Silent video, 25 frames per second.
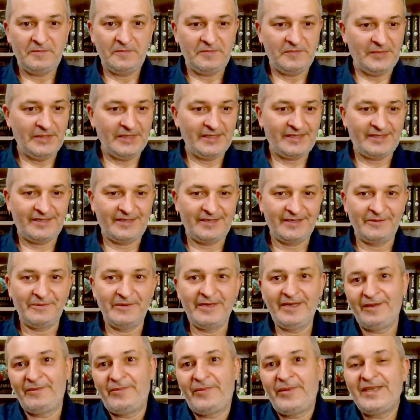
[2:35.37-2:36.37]
But
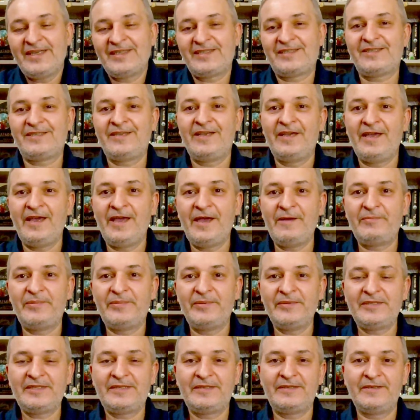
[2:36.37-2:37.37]
well, things
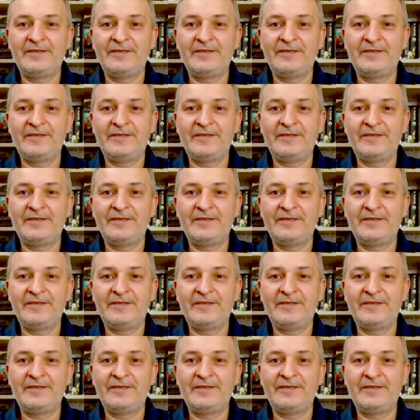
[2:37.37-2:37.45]
happened.